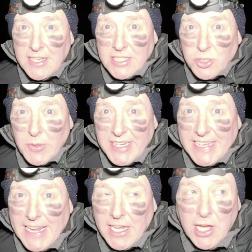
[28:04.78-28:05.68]
So we're going to
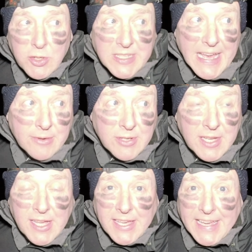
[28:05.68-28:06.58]
get low down,
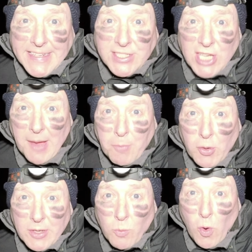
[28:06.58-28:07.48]
get to
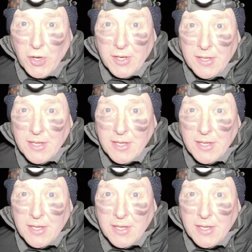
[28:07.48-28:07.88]
checkpoint 1,